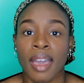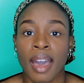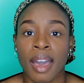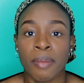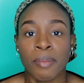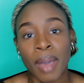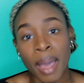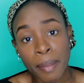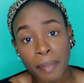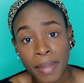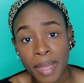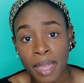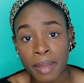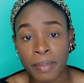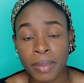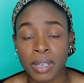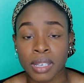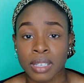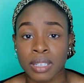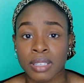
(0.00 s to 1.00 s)
I'm happy
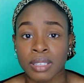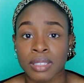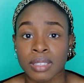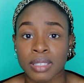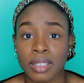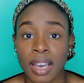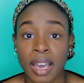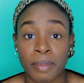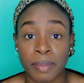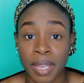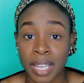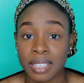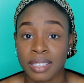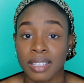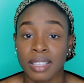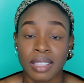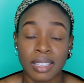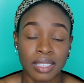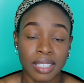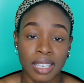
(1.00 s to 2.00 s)
because I'm getting
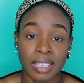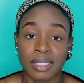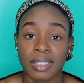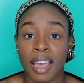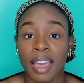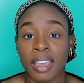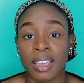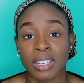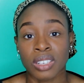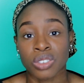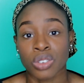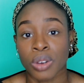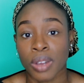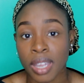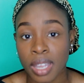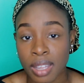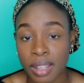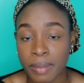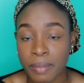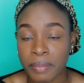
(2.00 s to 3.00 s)
the taste that I enjoy